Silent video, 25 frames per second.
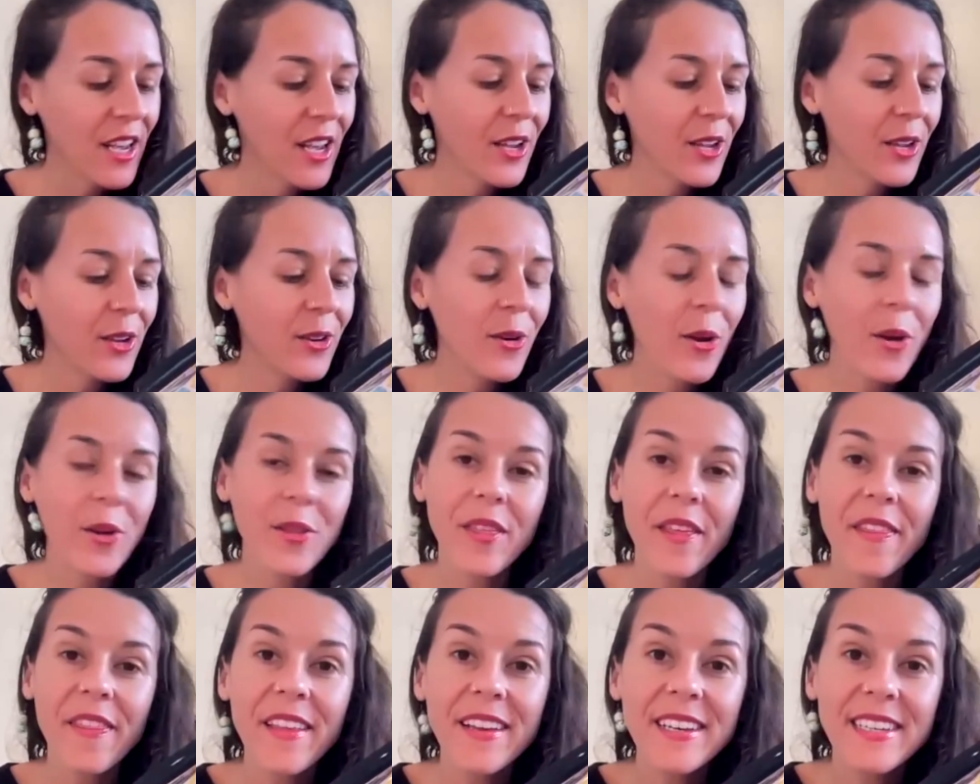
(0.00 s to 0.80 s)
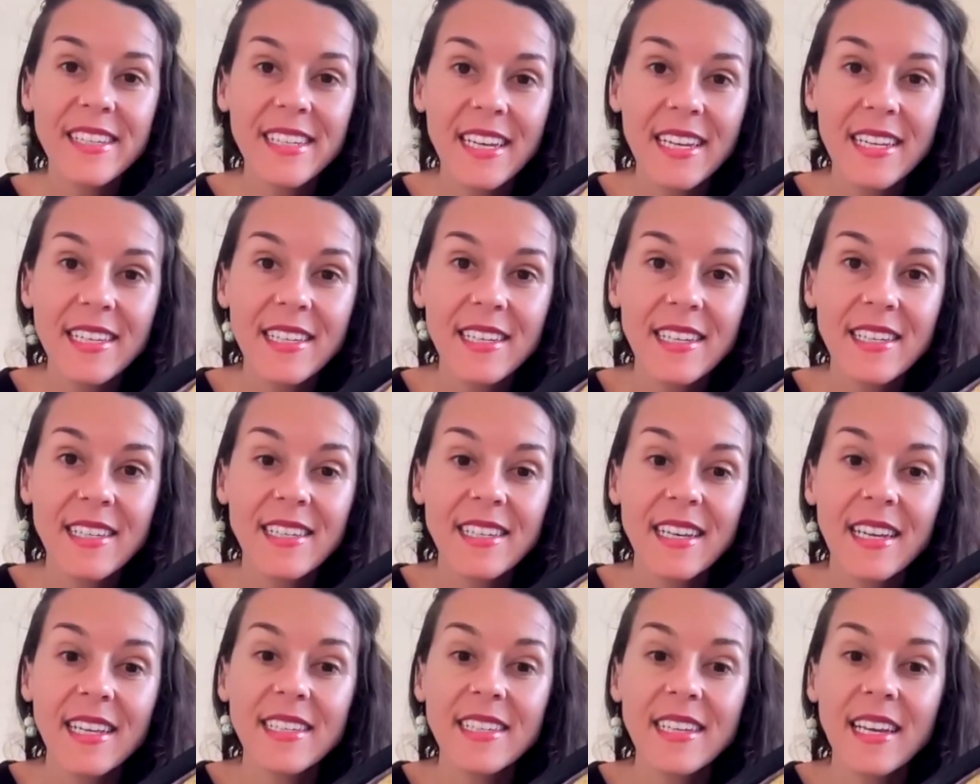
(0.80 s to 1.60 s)
you know that the disc
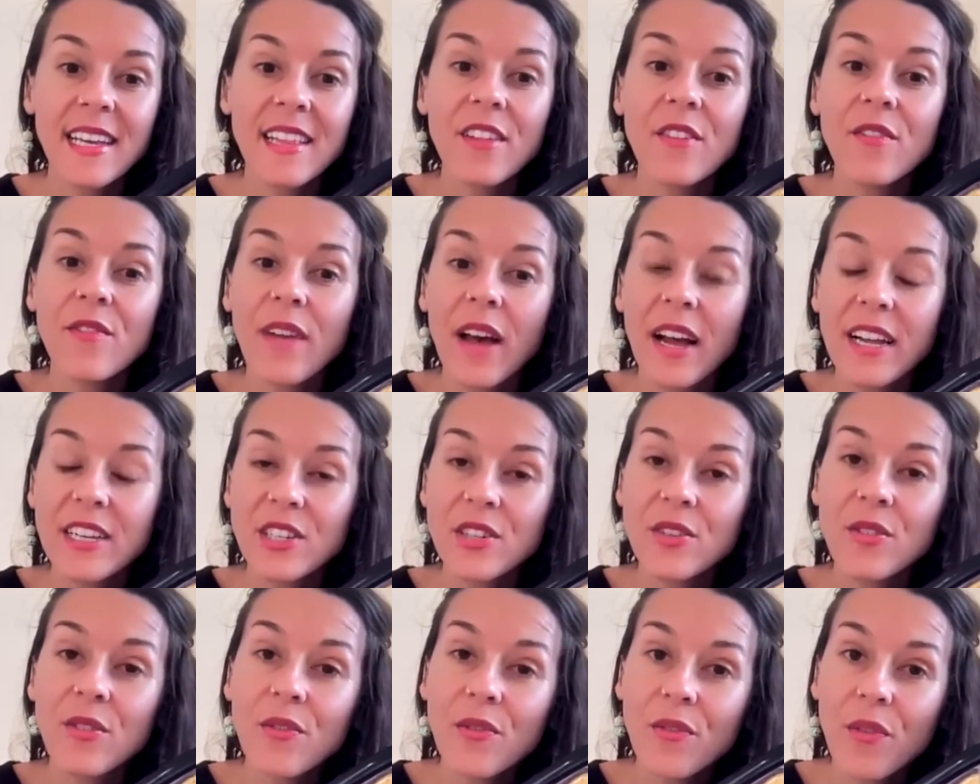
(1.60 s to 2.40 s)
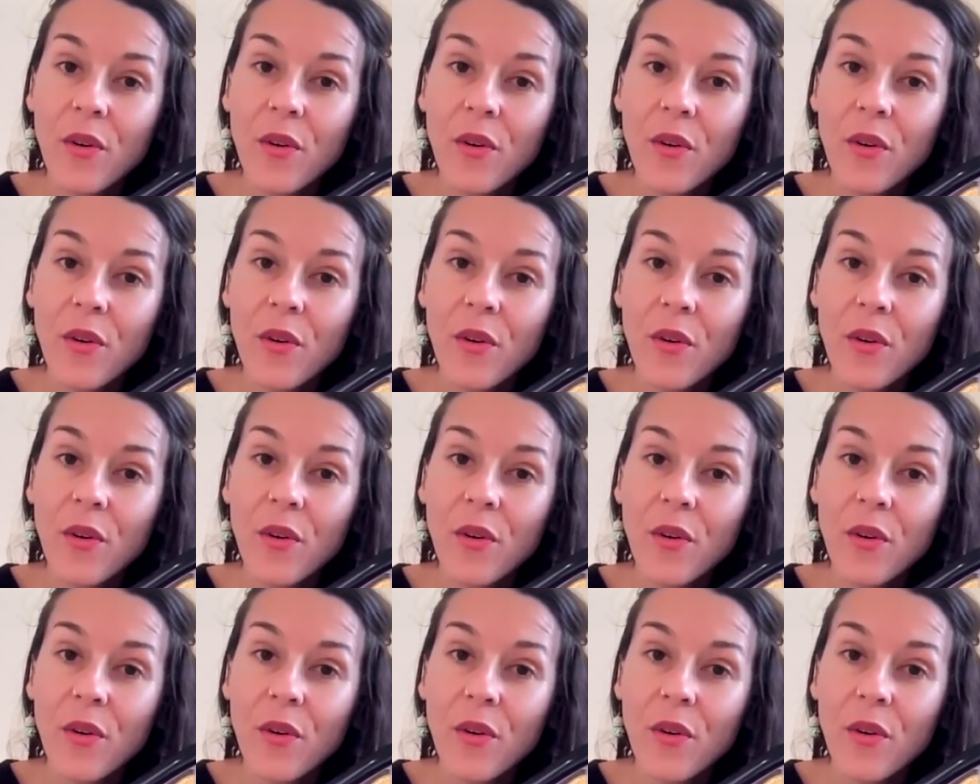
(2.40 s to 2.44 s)
sits in the vaginal